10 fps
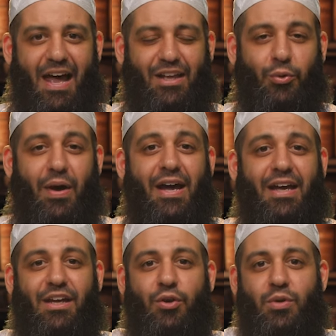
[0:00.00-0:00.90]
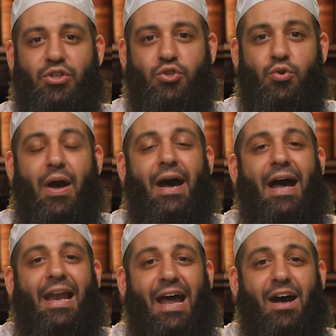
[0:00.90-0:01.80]
A dua in which you are
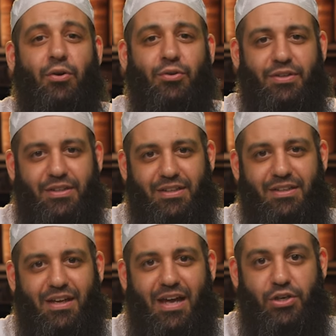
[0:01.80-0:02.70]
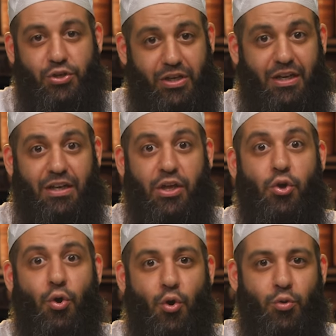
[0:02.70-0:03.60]
allowed and you can hear
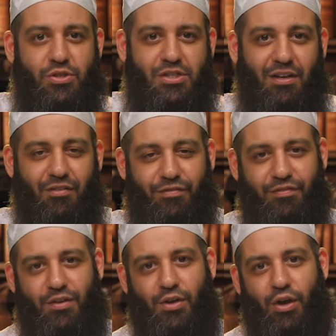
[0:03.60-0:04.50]
your own self,